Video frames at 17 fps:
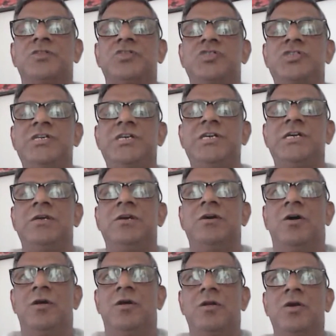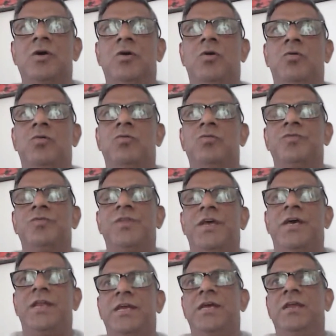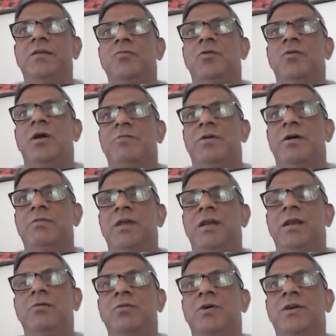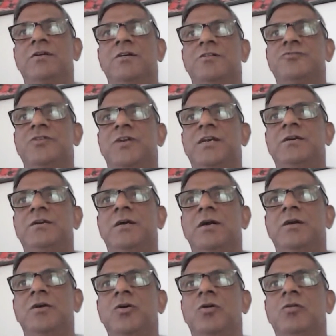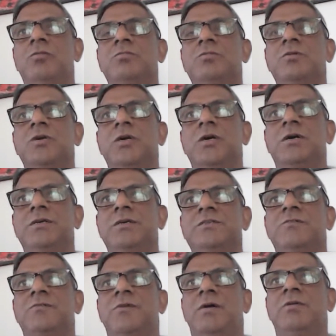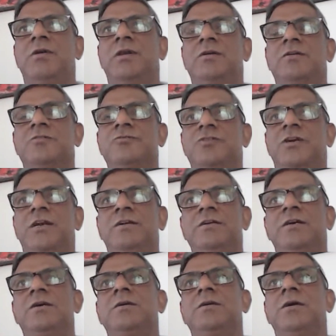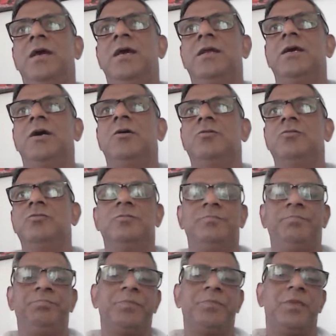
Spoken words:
she, or go. There again, one vowel, one consonant, go. Go is a vowel, consonant, and O.